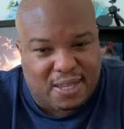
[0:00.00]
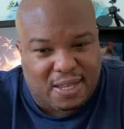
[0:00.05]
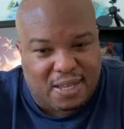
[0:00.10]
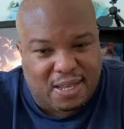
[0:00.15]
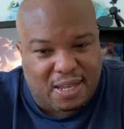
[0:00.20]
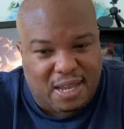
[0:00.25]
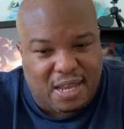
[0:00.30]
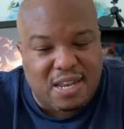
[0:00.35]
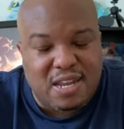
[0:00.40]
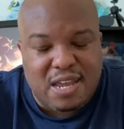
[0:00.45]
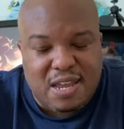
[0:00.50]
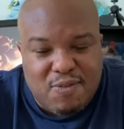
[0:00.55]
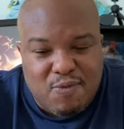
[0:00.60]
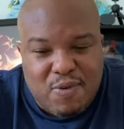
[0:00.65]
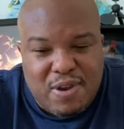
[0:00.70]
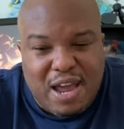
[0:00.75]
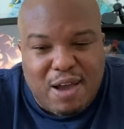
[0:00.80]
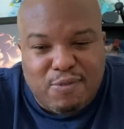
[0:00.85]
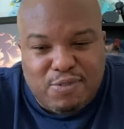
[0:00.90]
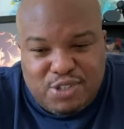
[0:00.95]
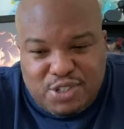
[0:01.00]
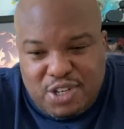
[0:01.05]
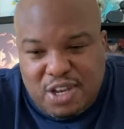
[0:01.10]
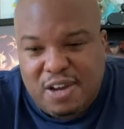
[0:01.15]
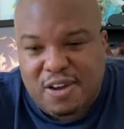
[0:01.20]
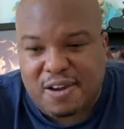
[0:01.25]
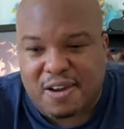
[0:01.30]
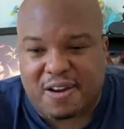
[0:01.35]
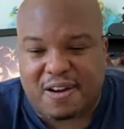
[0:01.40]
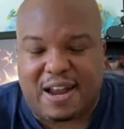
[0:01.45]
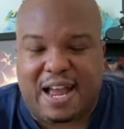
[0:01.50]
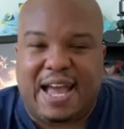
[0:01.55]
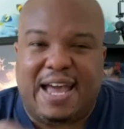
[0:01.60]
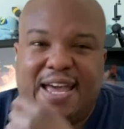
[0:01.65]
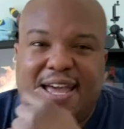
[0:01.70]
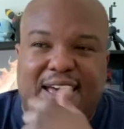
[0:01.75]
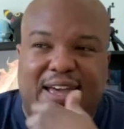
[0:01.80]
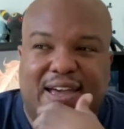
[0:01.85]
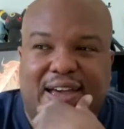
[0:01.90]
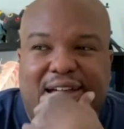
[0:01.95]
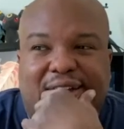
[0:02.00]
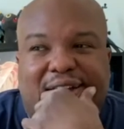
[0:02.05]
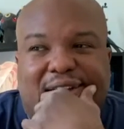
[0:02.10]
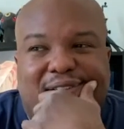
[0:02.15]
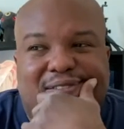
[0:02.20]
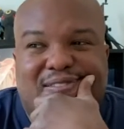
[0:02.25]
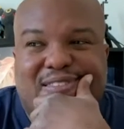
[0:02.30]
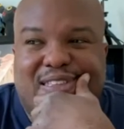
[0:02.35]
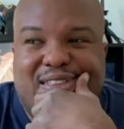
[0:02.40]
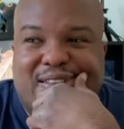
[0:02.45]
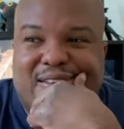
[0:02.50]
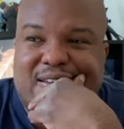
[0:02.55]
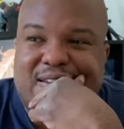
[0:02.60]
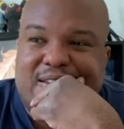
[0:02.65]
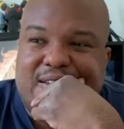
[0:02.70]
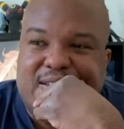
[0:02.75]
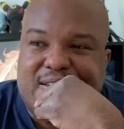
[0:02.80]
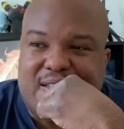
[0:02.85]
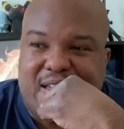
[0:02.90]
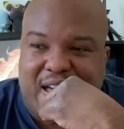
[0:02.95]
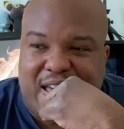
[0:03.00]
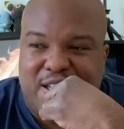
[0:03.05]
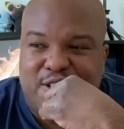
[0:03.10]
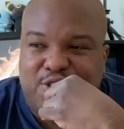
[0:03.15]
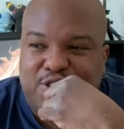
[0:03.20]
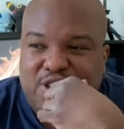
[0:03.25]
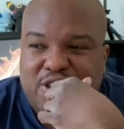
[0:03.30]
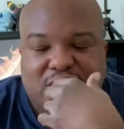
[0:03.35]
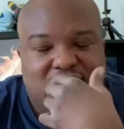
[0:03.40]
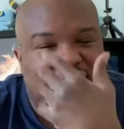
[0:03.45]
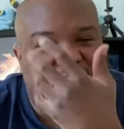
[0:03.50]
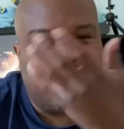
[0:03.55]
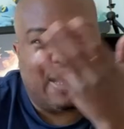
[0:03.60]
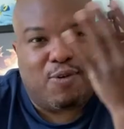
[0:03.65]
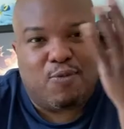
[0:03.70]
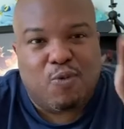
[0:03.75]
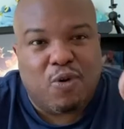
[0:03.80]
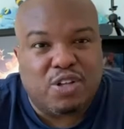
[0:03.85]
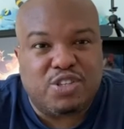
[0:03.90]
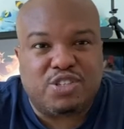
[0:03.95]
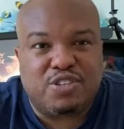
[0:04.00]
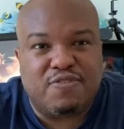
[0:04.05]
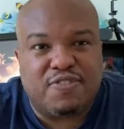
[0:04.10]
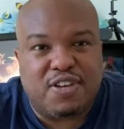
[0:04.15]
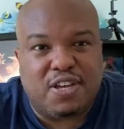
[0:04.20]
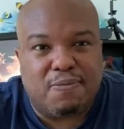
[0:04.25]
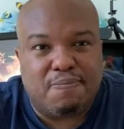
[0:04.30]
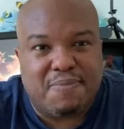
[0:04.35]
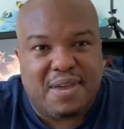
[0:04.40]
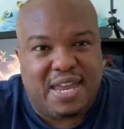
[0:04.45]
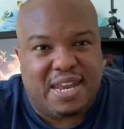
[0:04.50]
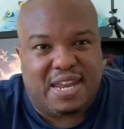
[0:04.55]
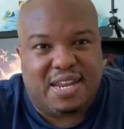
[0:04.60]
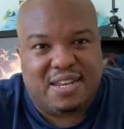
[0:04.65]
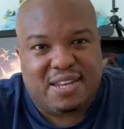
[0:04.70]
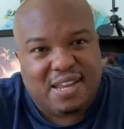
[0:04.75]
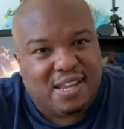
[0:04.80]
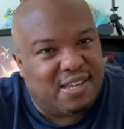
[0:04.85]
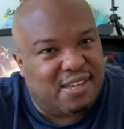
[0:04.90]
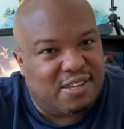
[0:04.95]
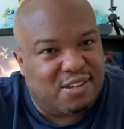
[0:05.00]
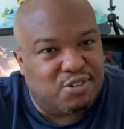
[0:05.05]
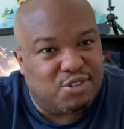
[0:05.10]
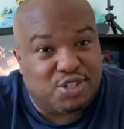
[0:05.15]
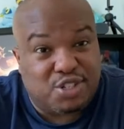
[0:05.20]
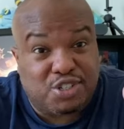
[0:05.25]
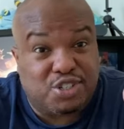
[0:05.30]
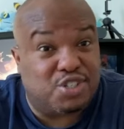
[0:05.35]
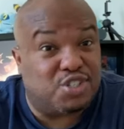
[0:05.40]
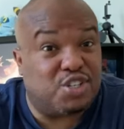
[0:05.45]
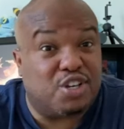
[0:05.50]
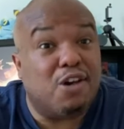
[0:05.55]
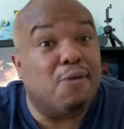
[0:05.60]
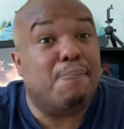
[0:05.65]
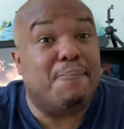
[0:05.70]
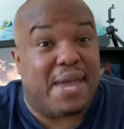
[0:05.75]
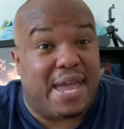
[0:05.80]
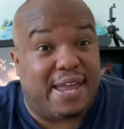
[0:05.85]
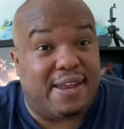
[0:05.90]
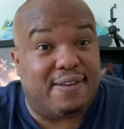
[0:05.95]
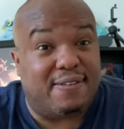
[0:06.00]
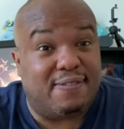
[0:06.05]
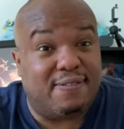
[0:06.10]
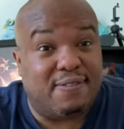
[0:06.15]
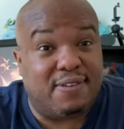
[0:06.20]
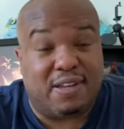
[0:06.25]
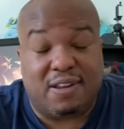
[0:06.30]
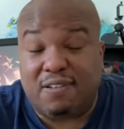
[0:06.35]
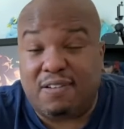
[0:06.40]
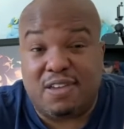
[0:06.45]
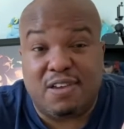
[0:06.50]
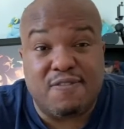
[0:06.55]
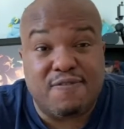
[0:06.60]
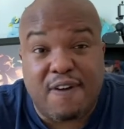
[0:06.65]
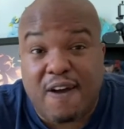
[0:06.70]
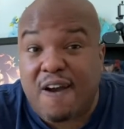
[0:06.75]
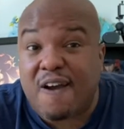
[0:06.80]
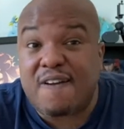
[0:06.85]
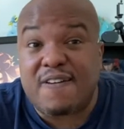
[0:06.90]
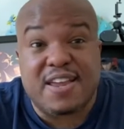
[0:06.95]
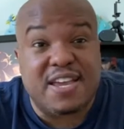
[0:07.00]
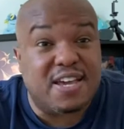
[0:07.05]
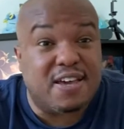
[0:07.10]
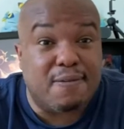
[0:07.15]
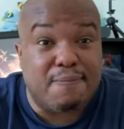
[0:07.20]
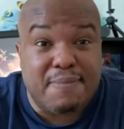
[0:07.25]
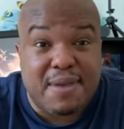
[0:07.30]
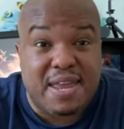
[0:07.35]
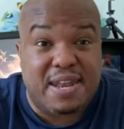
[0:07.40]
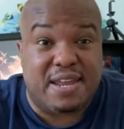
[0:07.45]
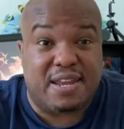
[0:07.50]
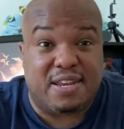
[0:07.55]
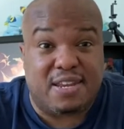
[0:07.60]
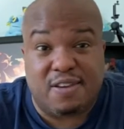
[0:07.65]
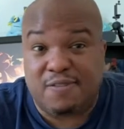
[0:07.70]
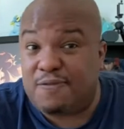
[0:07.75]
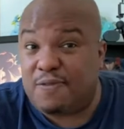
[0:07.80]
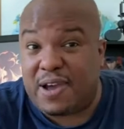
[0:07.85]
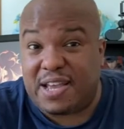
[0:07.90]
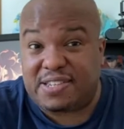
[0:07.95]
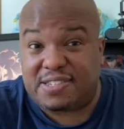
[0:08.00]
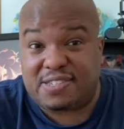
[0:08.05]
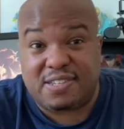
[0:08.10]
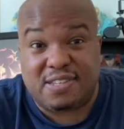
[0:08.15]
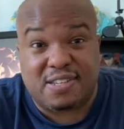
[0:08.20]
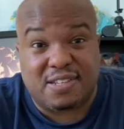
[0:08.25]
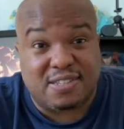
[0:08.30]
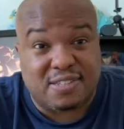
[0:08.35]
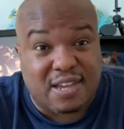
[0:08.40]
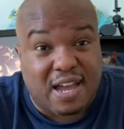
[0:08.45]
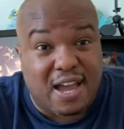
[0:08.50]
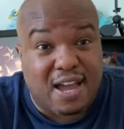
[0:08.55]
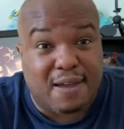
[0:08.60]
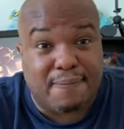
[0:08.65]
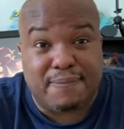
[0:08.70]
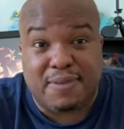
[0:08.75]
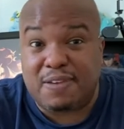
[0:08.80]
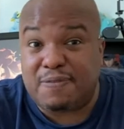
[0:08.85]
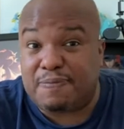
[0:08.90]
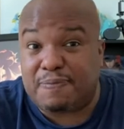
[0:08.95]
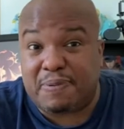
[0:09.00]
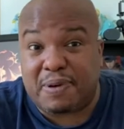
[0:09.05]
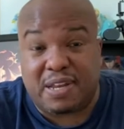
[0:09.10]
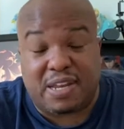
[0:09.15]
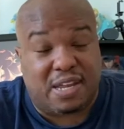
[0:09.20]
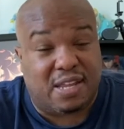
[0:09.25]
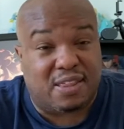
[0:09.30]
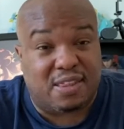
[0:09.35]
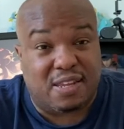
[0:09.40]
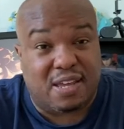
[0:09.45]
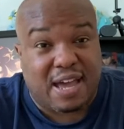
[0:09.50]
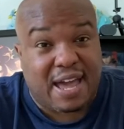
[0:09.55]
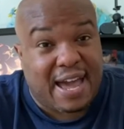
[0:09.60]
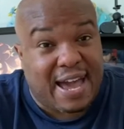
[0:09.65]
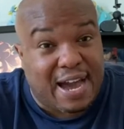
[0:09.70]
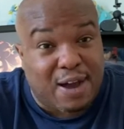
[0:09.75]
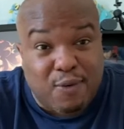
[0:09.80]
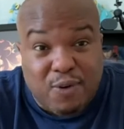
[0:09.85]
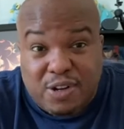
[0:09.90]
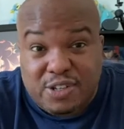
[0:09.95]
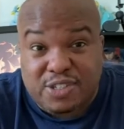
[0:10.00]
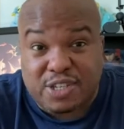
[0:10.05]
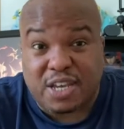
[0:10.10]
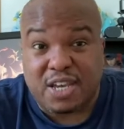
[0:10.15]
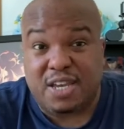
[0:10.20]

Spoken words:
when I was younger, I used to think that once you've committed, then you should just commit. You've already committed. You've wasted the time. You've put in the hours.